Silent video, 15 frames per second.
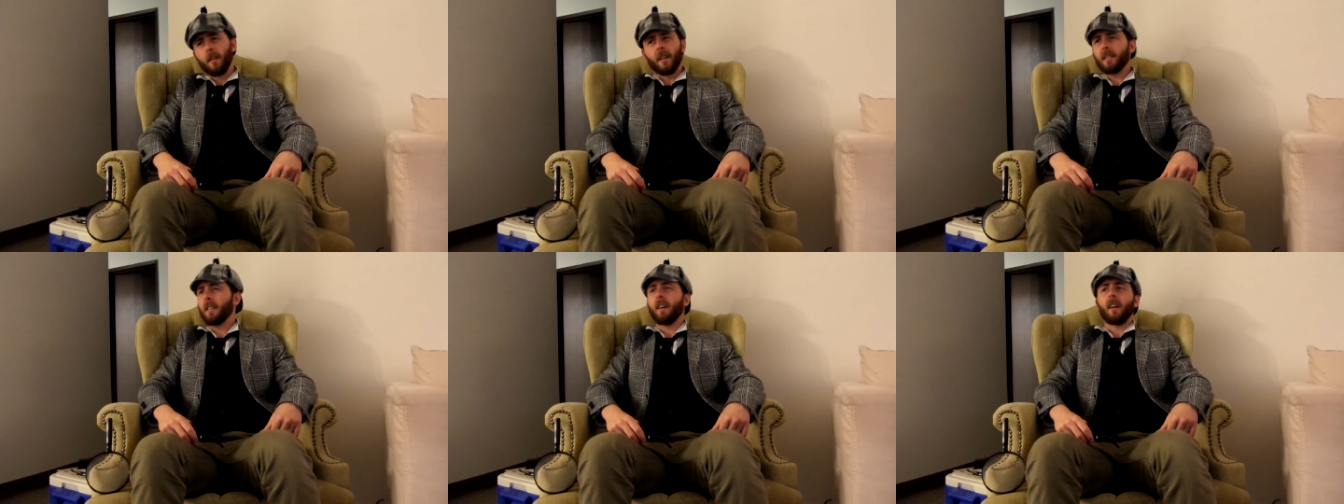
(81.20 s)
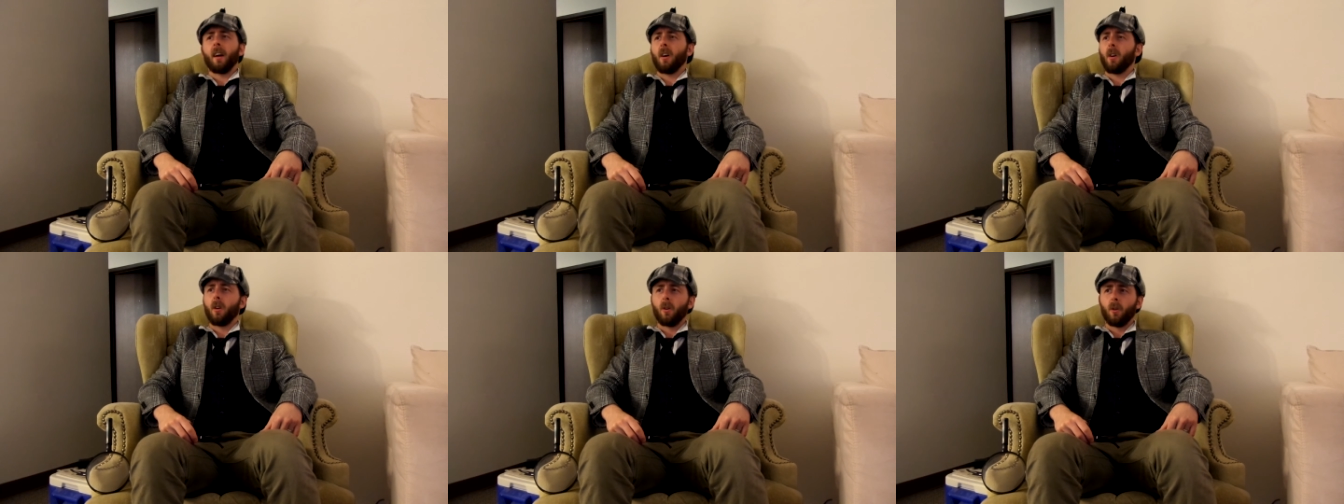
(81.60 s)
That's not
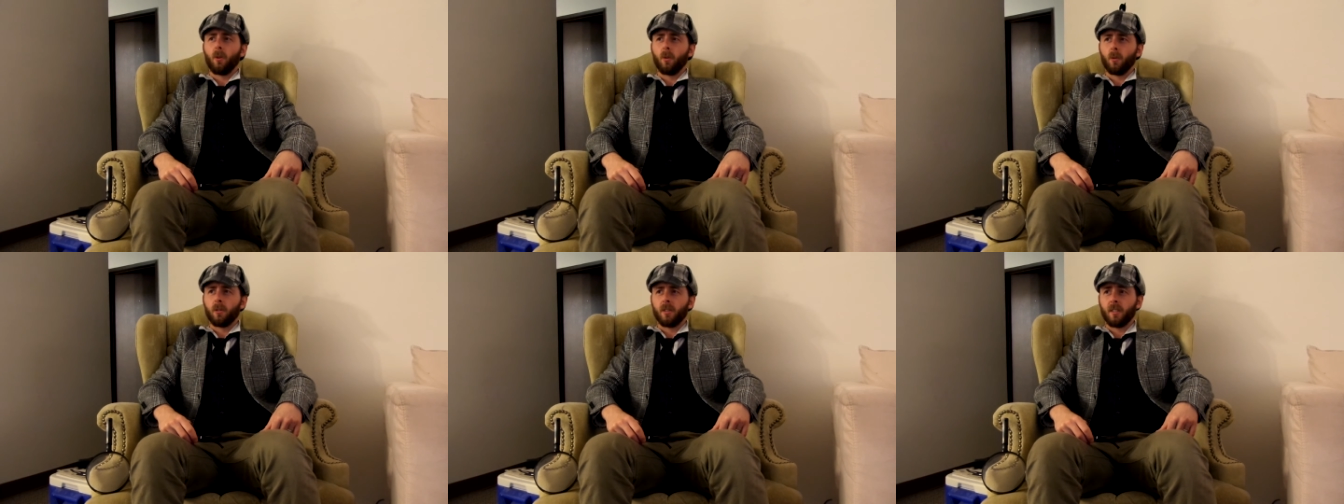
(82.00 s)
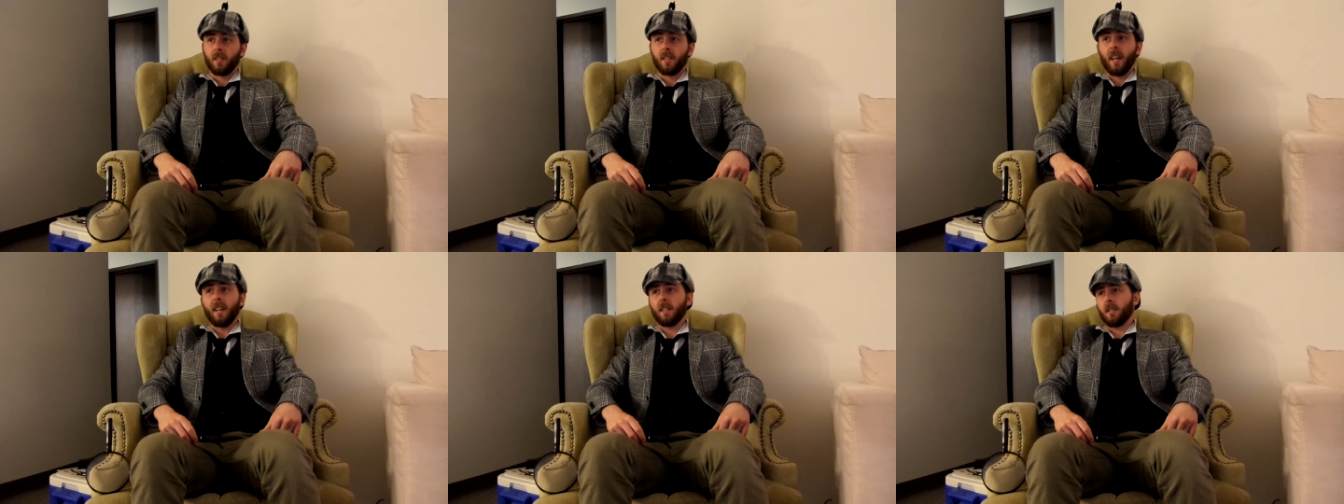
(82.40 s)
how
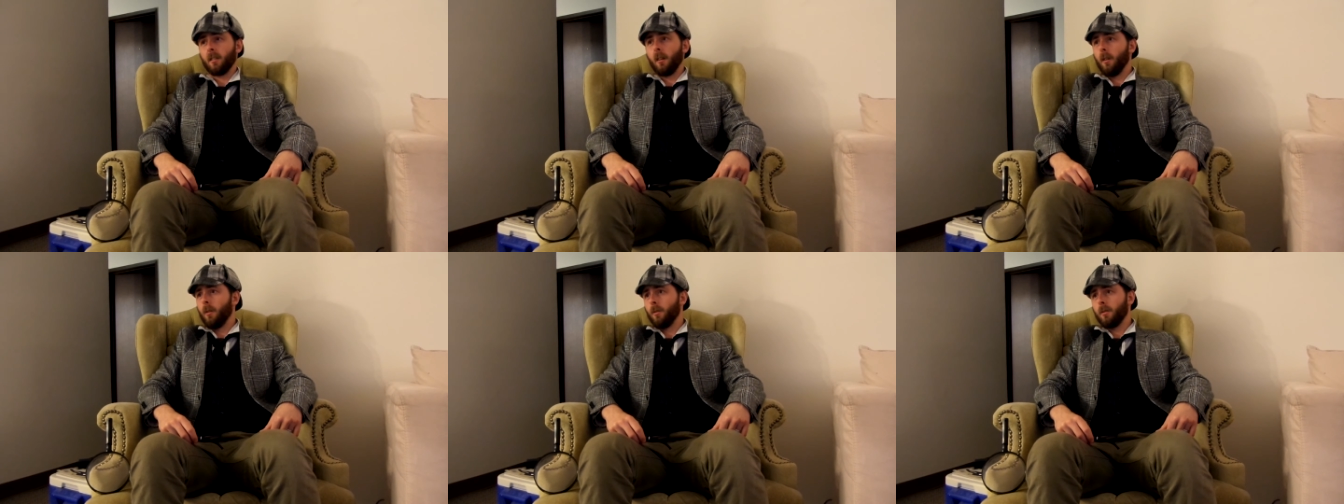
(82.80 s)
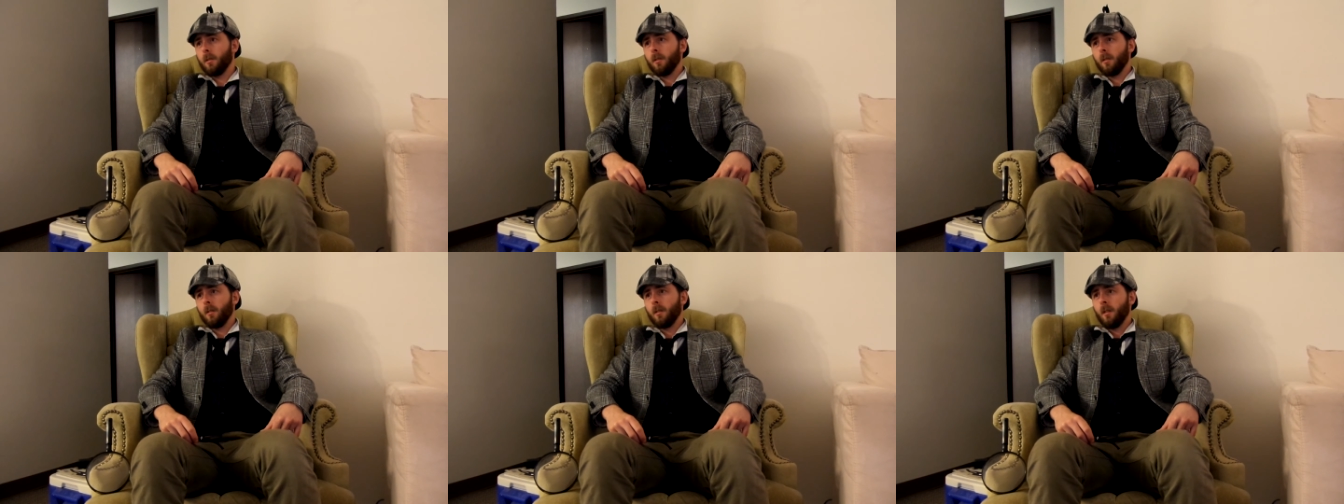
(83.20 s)
sex goes.
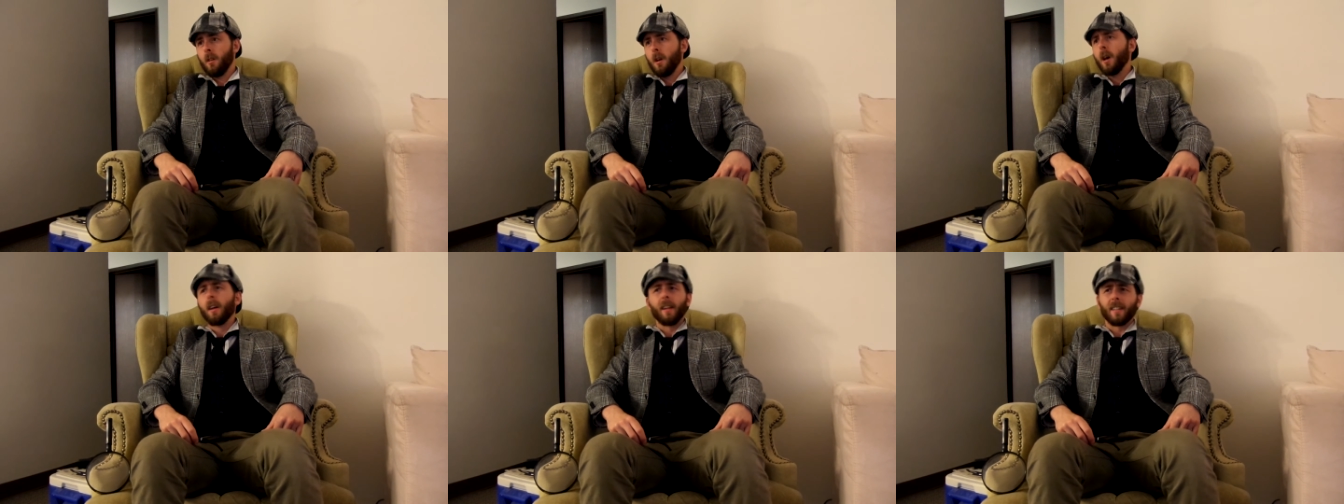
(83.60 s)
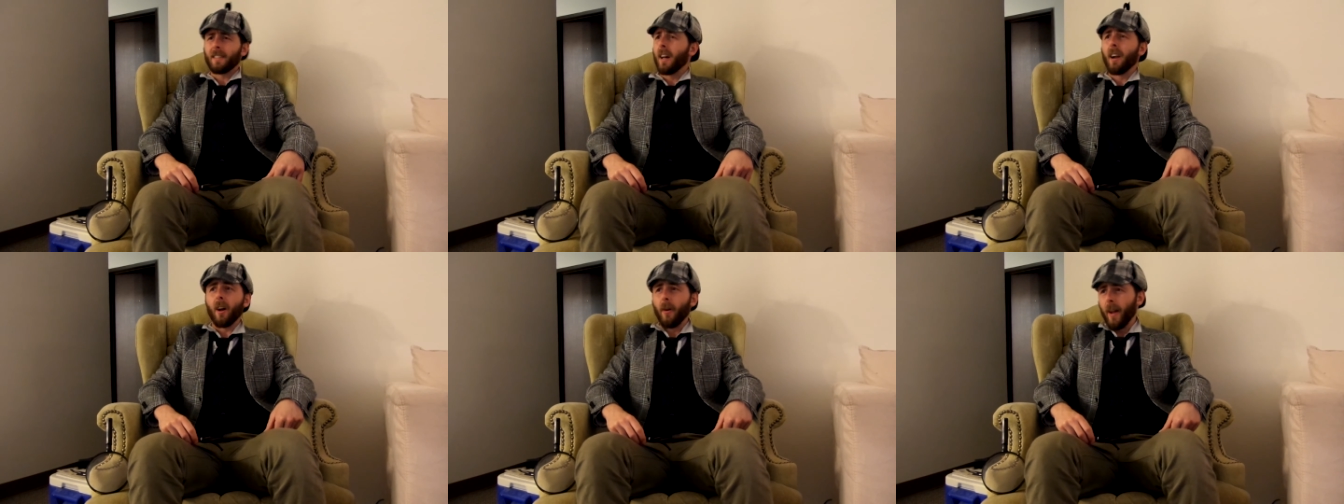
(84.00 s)
That's
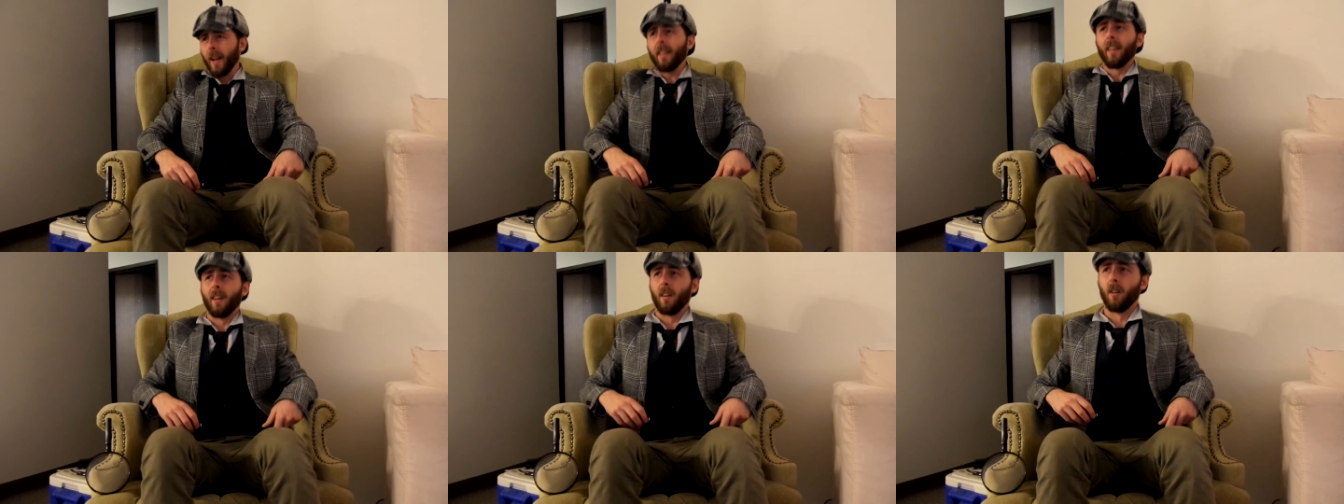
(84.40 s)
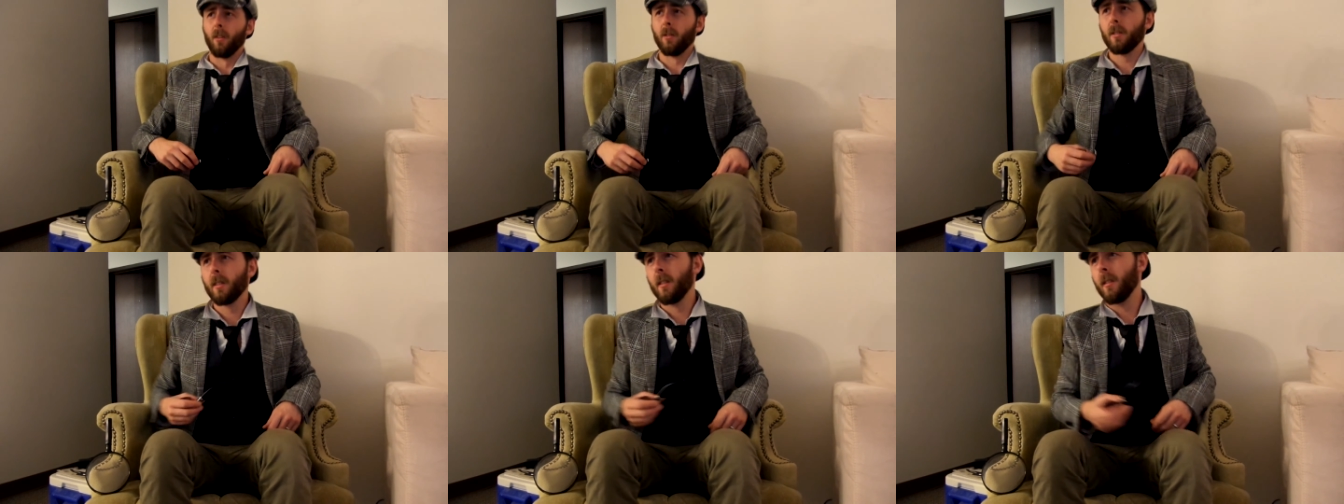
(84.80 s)
not how anything
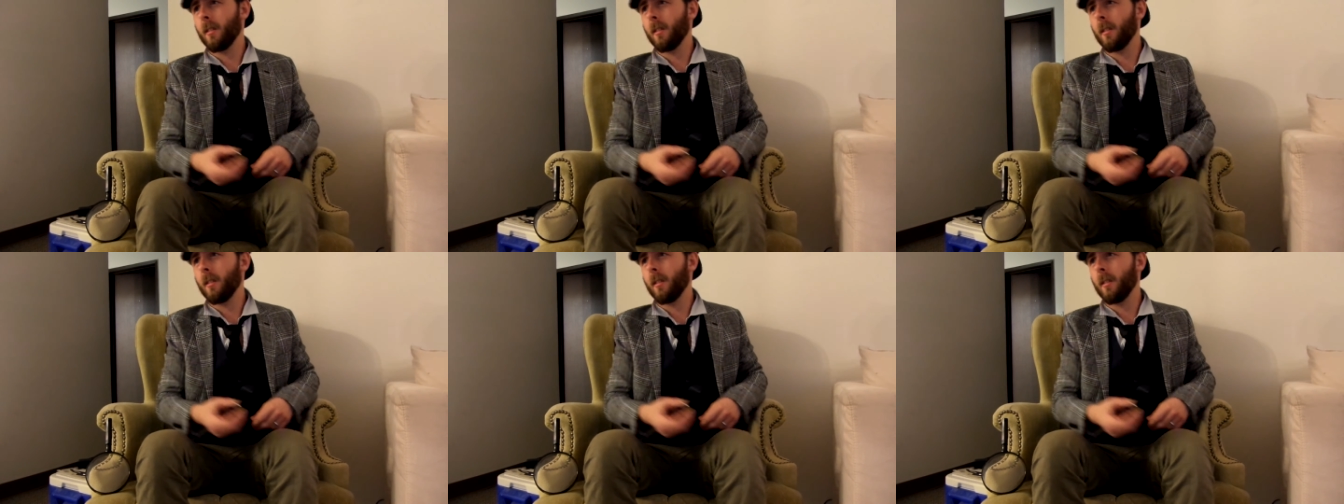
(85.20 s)
goes.